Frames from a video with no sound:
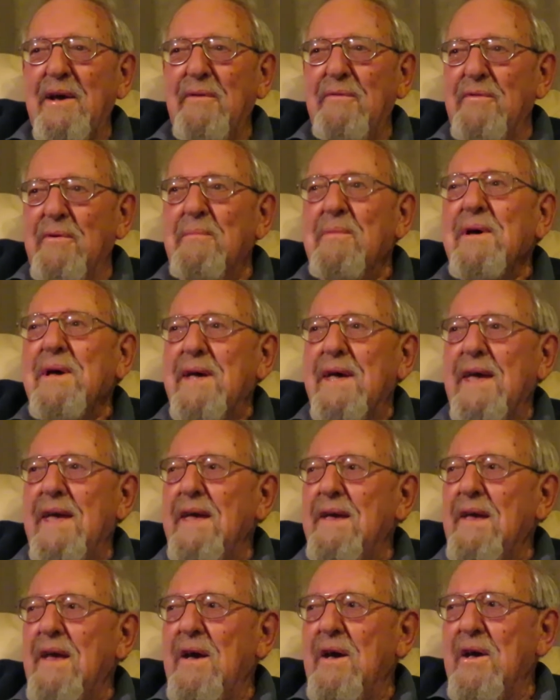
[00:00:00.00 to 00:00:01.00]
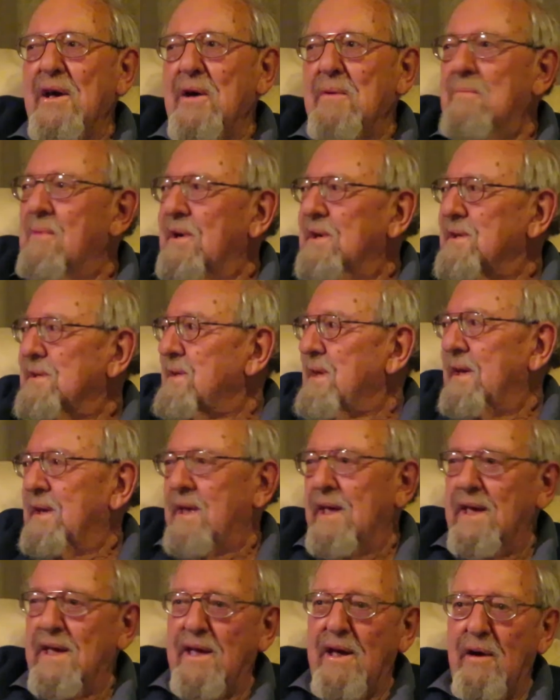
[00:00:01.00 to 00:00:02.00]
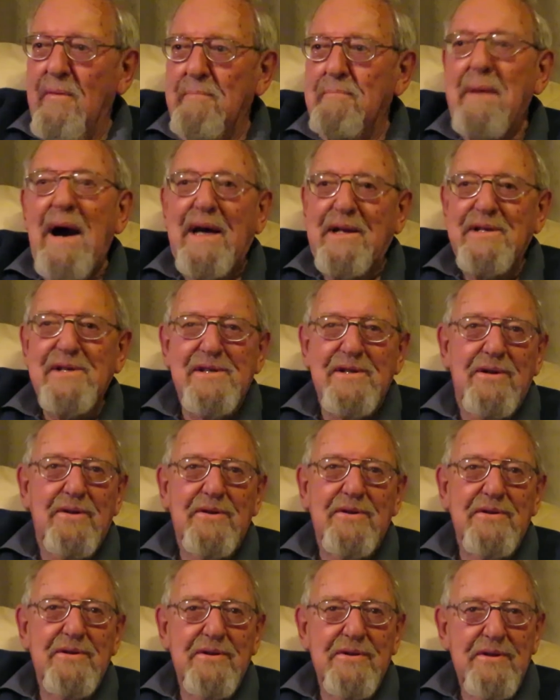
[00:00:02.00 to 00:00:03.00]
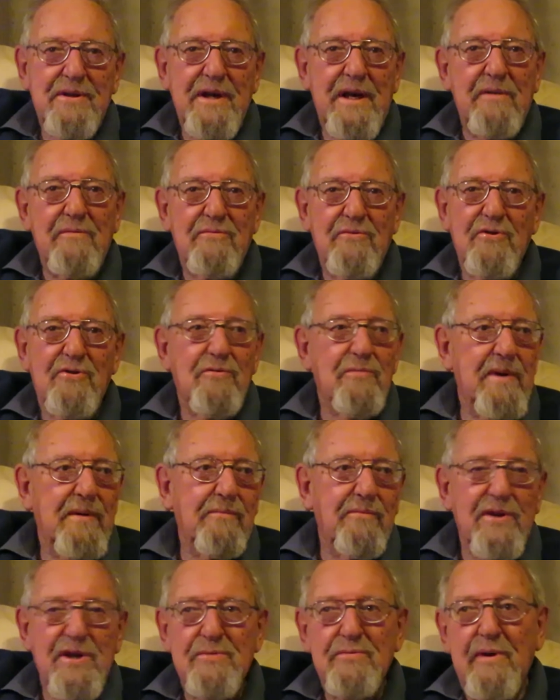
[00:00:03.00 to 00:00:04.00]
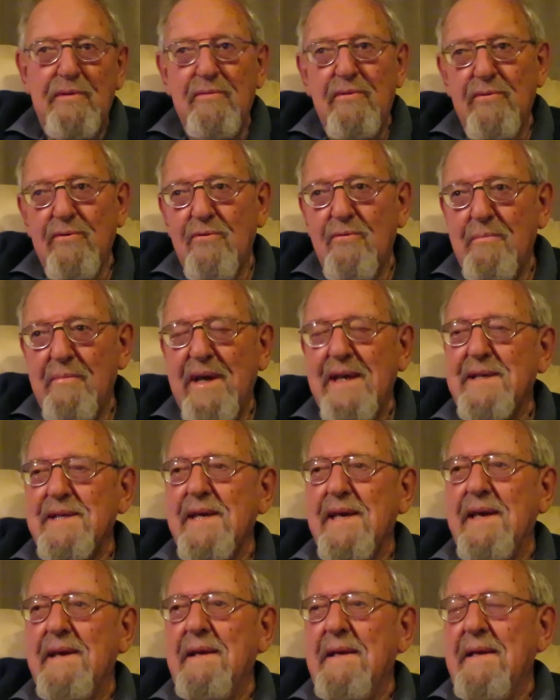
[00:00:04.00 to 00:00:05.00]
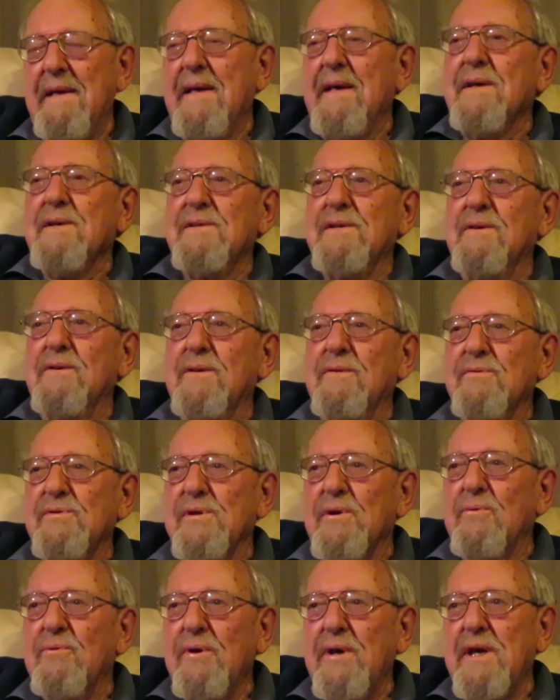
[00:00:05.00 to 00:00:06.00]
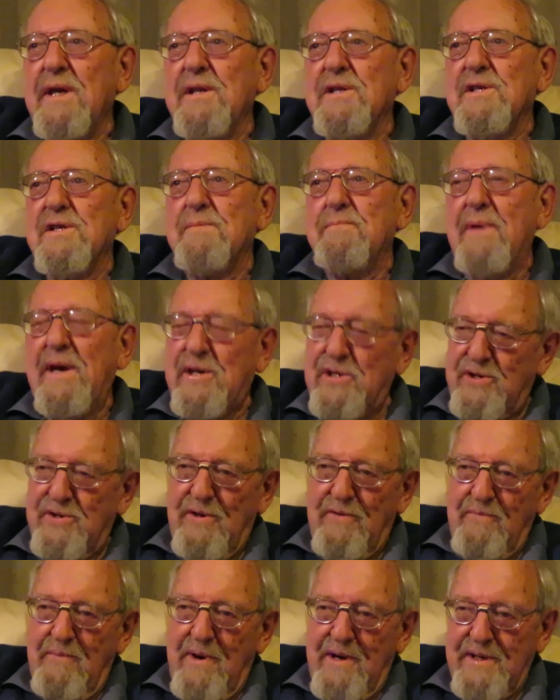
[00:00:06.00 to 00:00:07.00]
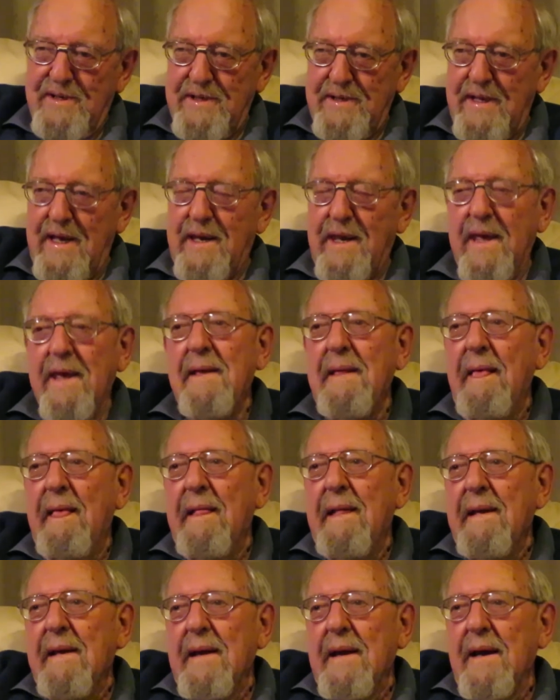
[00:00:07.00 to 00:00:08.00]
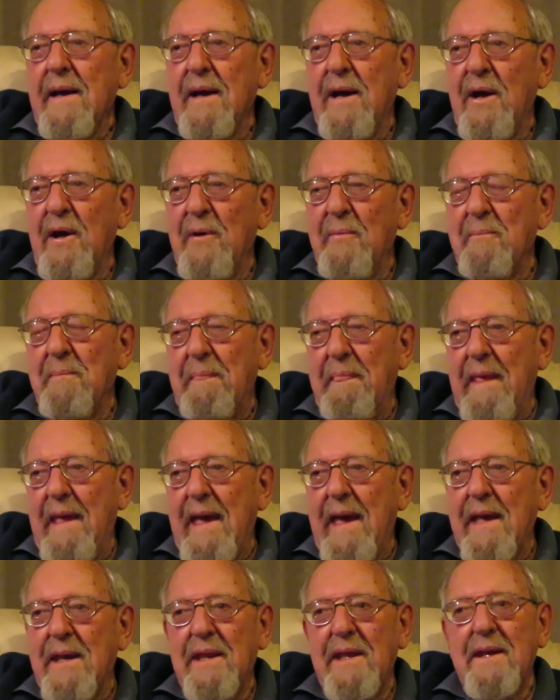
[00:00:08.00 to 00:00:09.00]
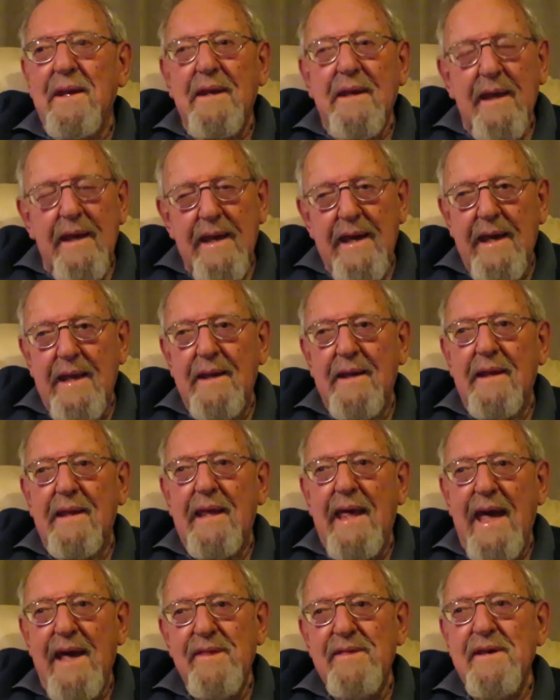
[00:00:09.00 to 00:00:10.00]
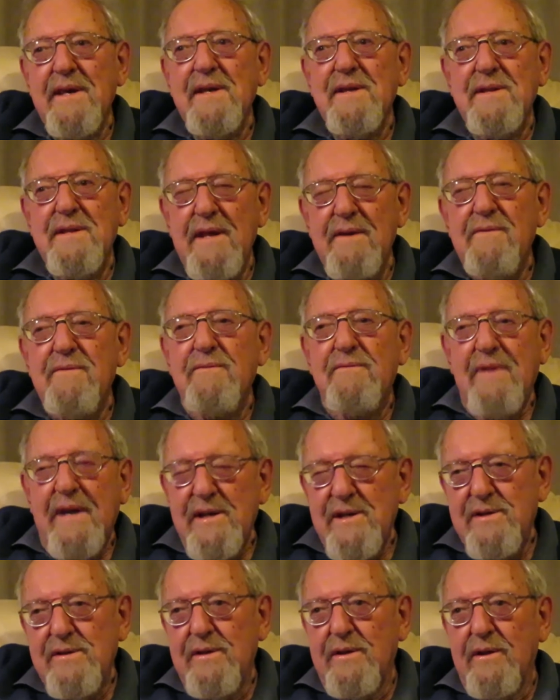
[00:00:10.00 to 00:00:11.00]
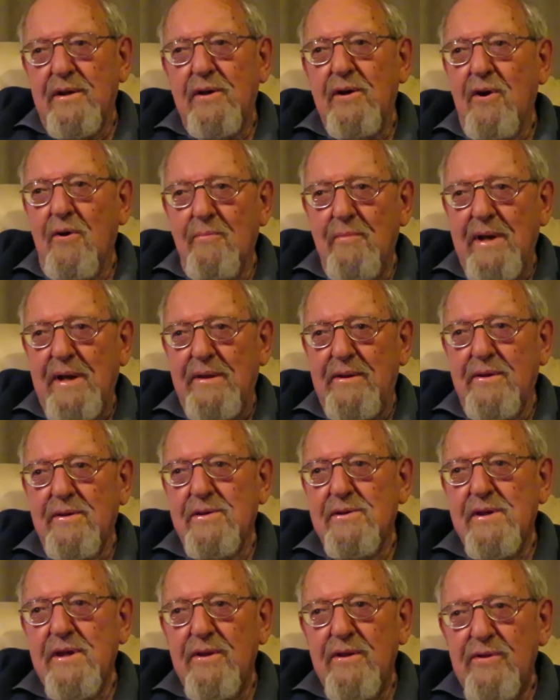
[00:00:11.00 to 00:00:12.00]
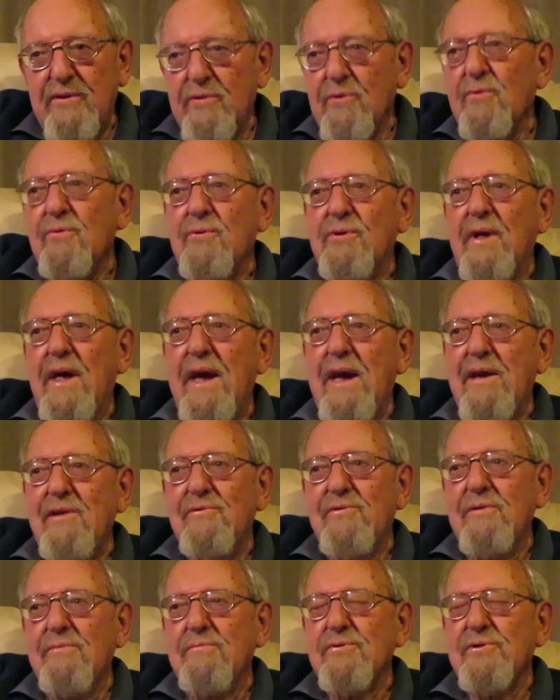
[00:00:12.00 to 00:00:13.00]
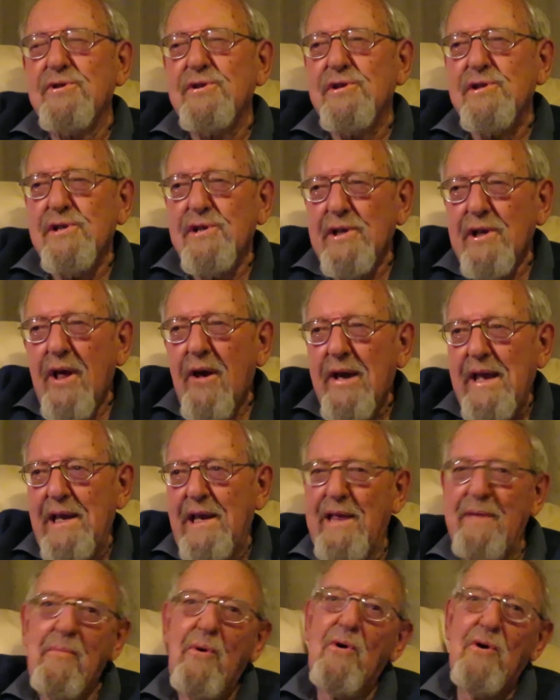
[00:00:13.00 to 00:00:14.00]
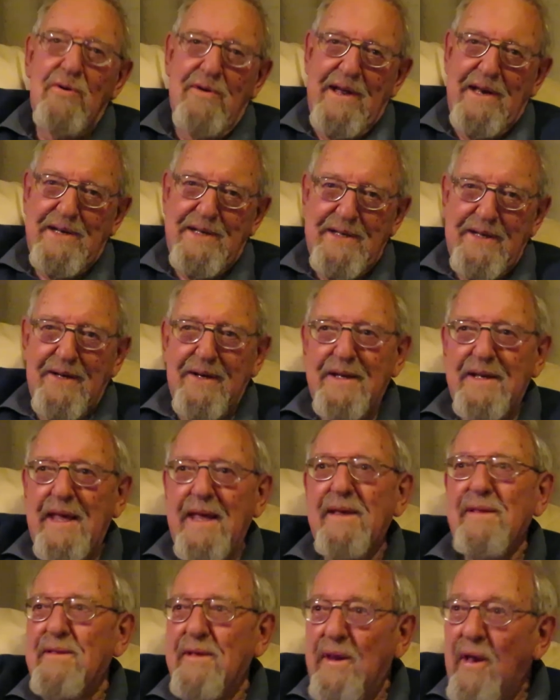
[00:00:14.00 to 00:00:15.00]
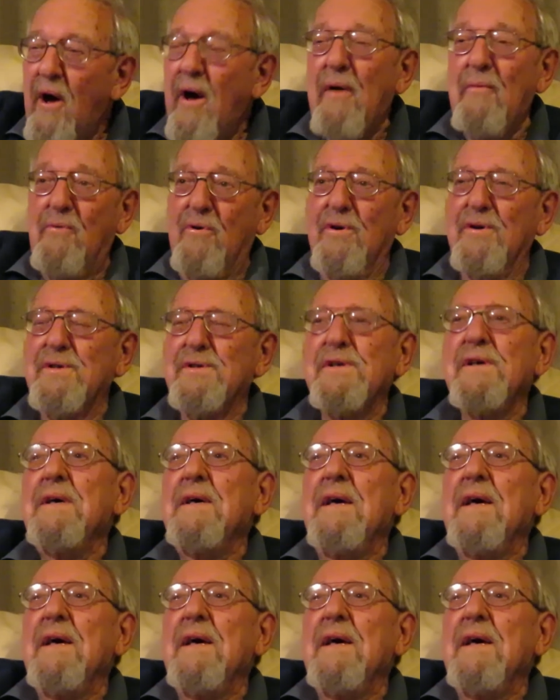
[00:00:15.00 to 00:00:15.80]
for me, my study abuts onto the room in which we were all meeting. So there was a quick inspection of my study. And indeed, Cathy did venture to comment that she thought that Henry was slightly more untidy than I was,